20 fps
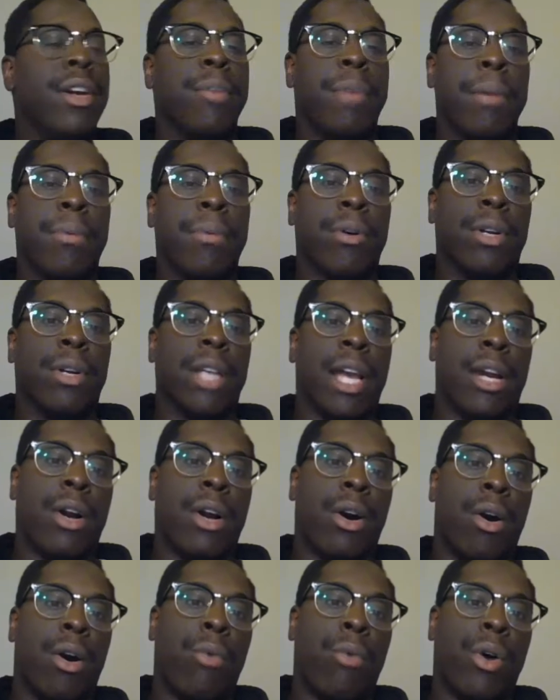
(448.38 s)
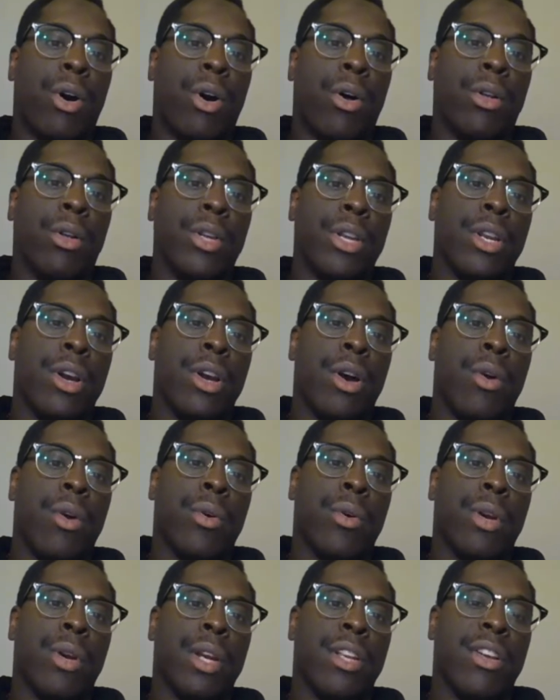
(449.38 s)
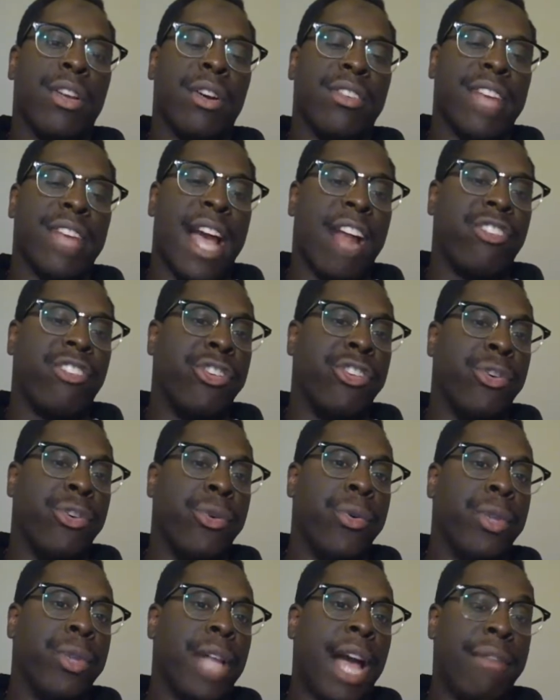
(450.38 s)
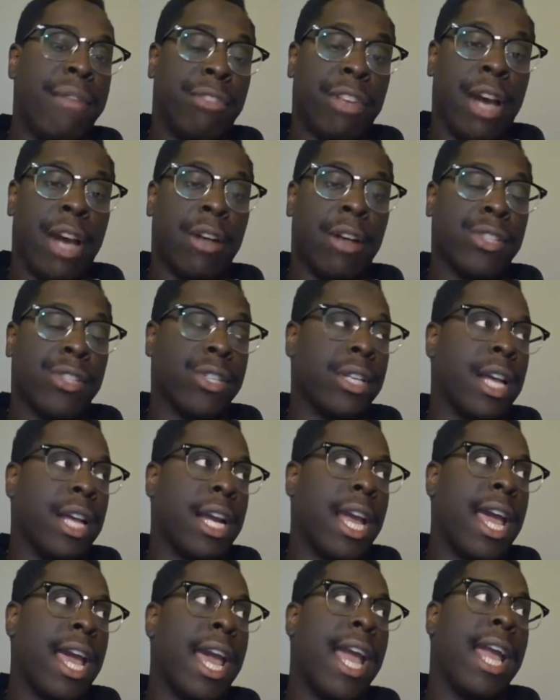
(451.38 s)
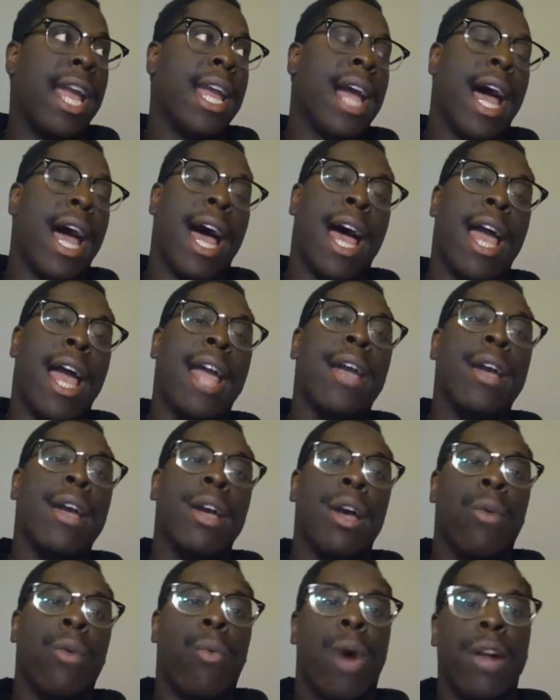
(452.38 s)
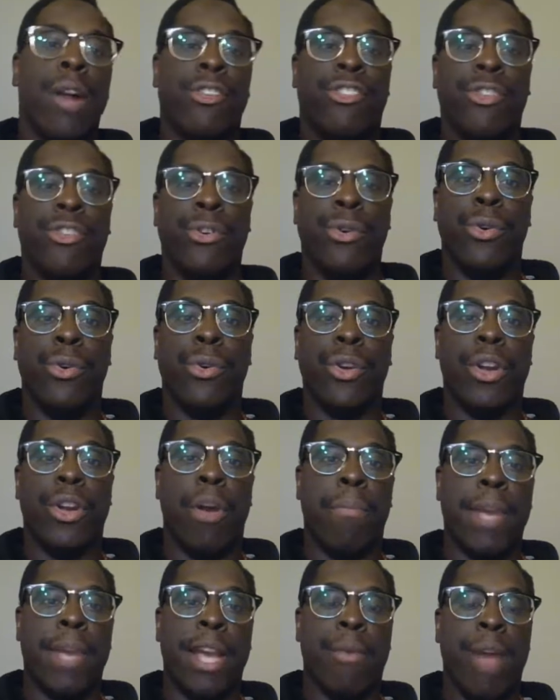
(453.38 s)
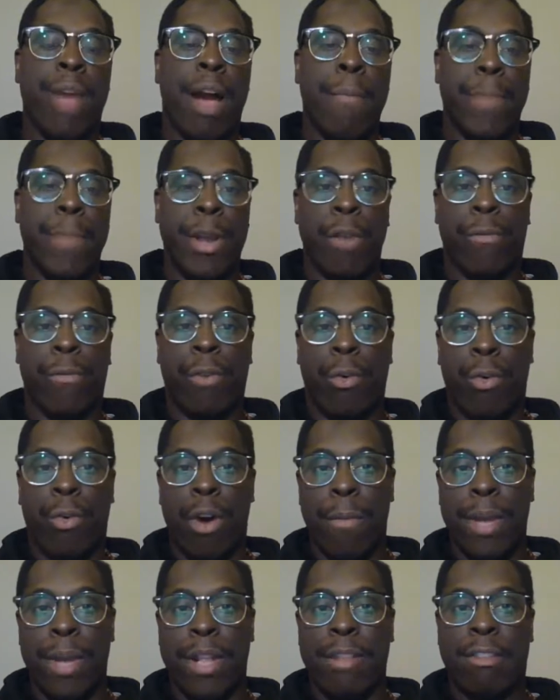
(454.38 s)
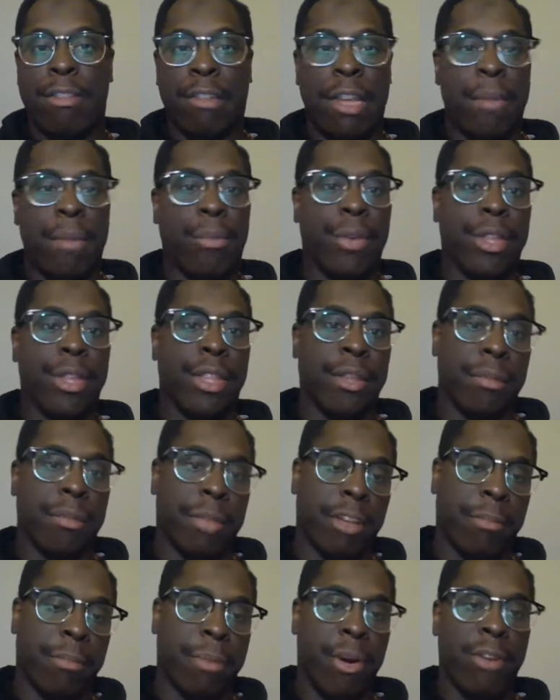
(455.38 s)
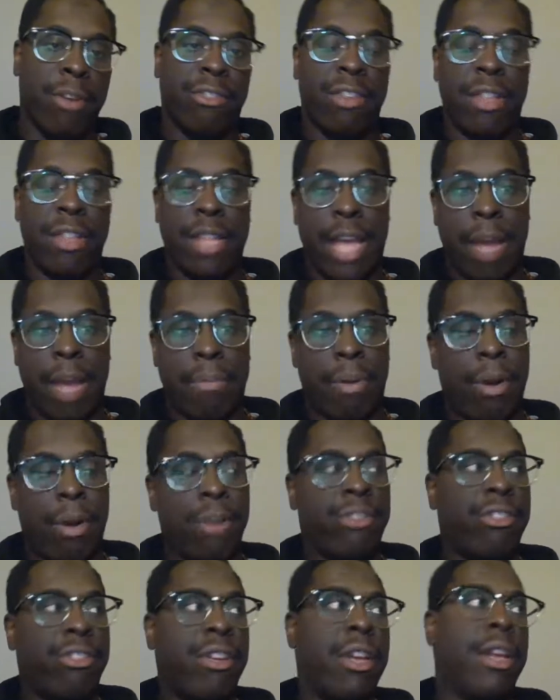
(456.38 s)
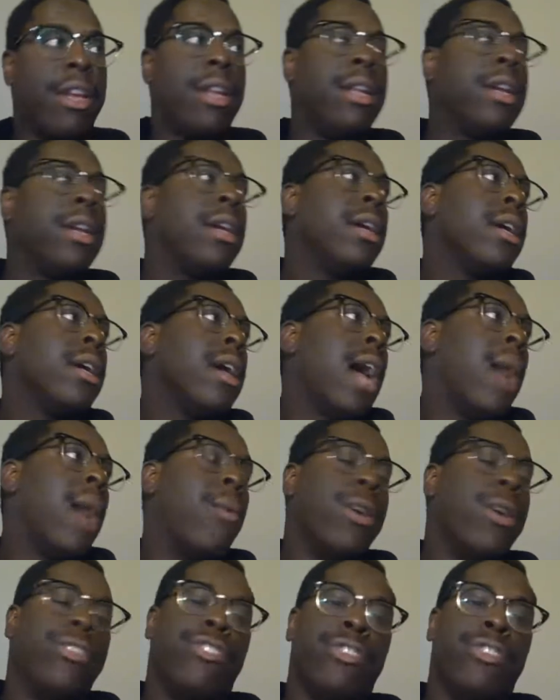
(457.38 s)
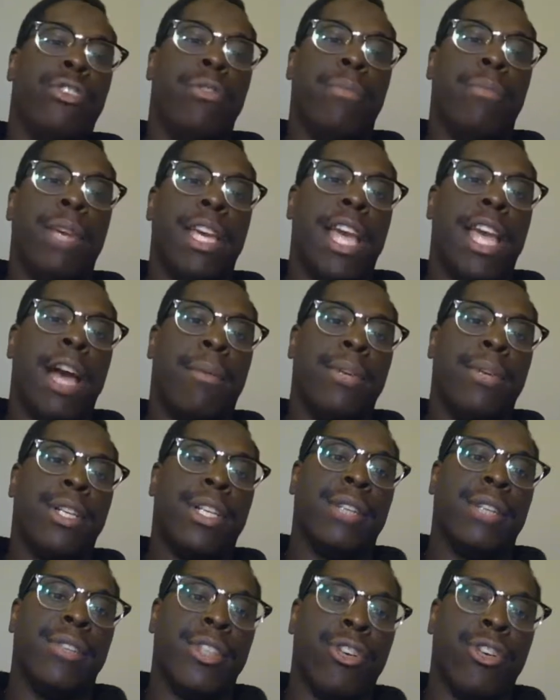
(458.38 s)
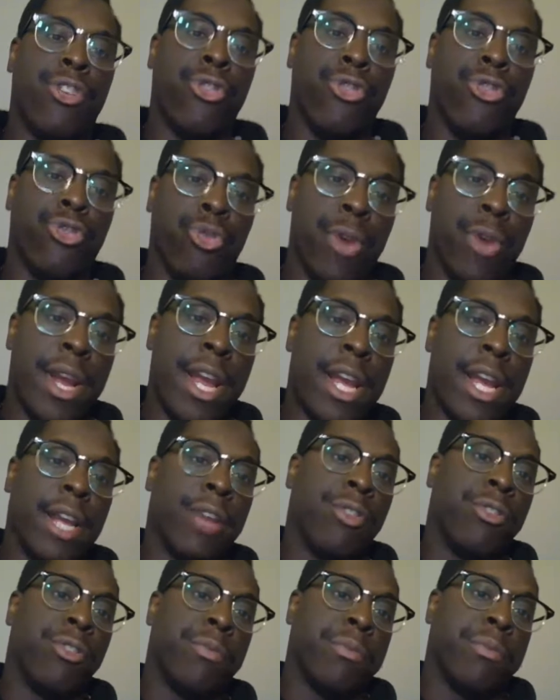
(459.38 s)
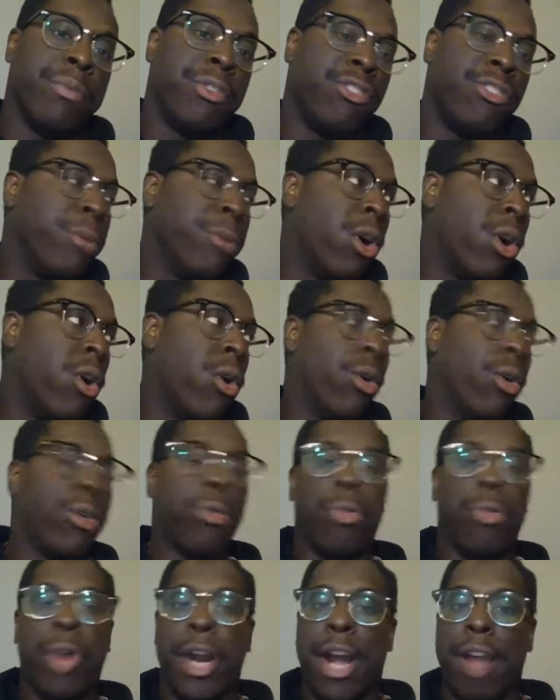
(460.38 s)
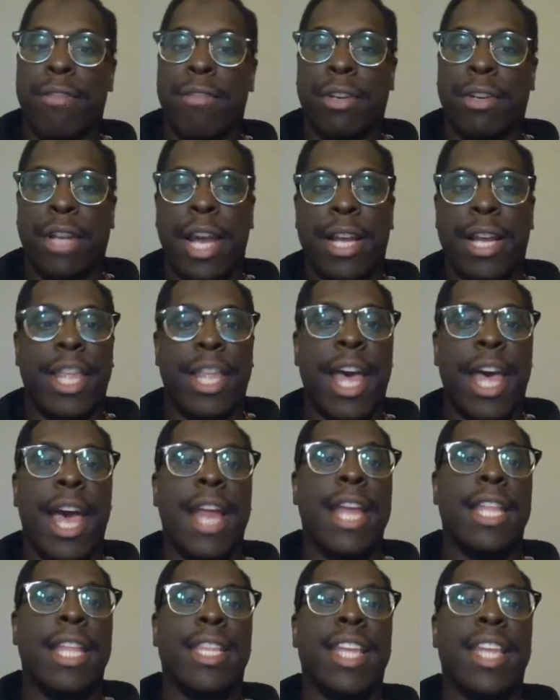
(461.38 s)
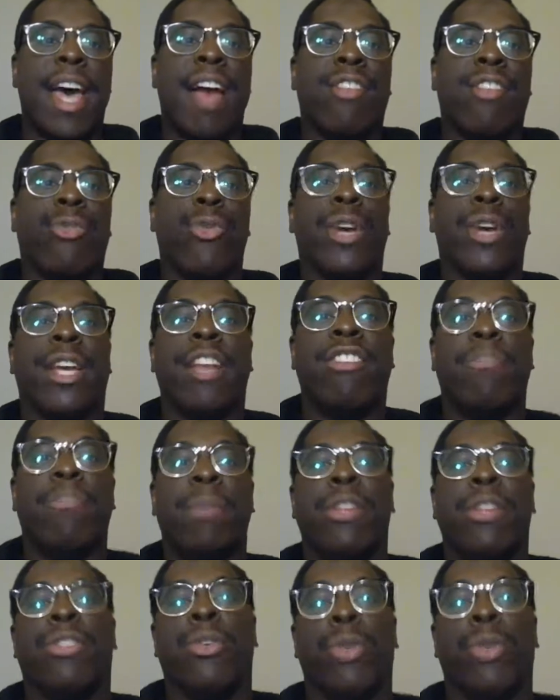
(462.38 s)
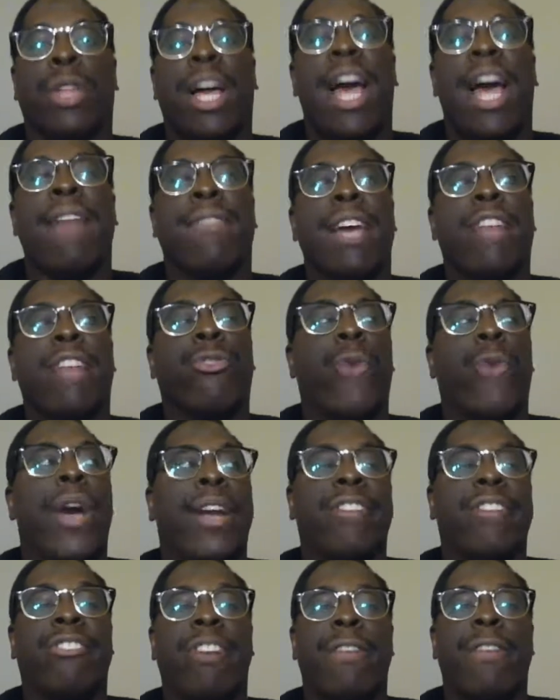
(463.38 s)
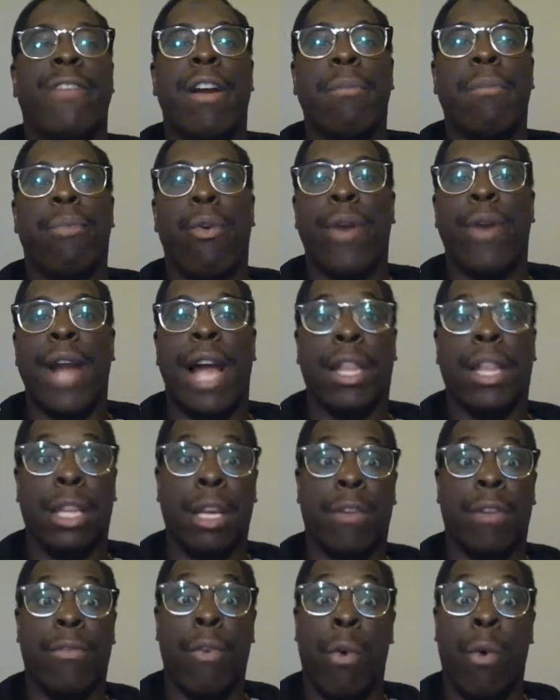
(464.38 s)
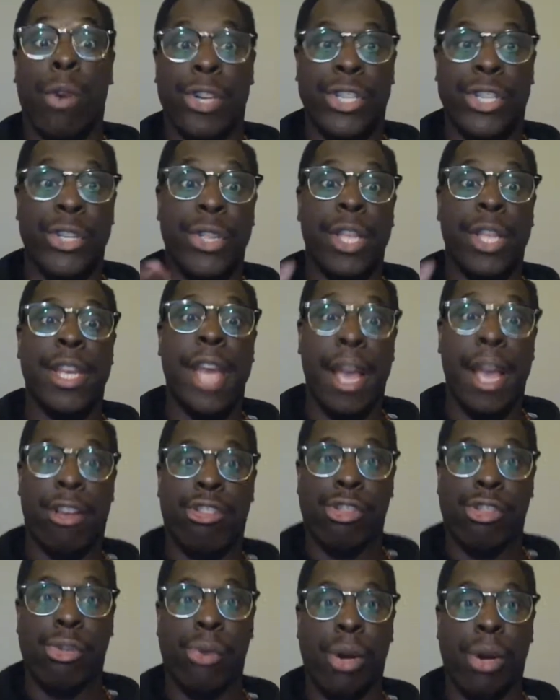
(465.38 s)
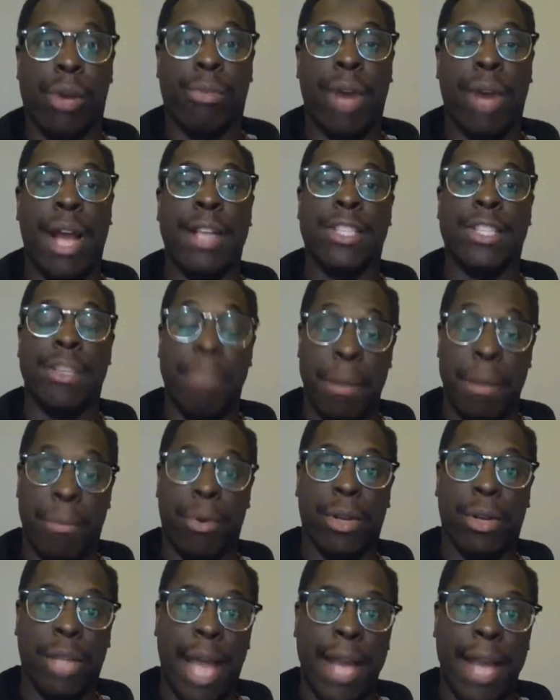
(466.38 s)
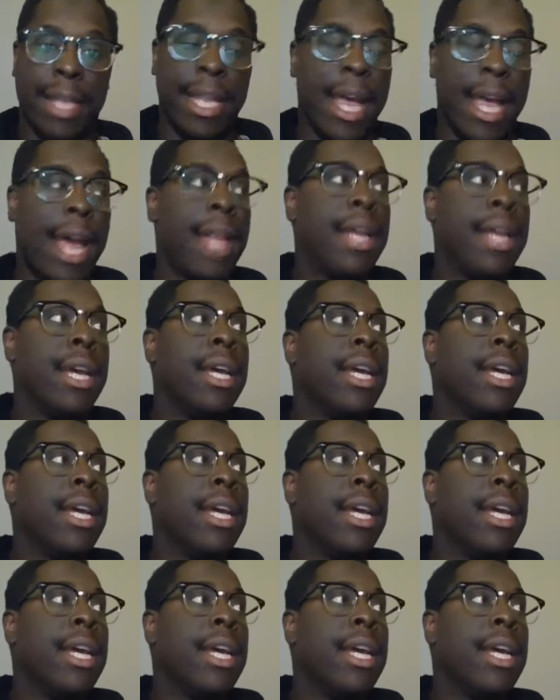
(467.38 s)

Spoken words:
people are like, oh, well, they're attached to lifestyles. They're like, hey, I want to, be around beautiful women, sleep with this person, that person. I want to be able to, drink, smoke, whatever like that. And that's what gets me through life. That's why I consider it very important. I look forward to the next thrill, right? Some people are like that.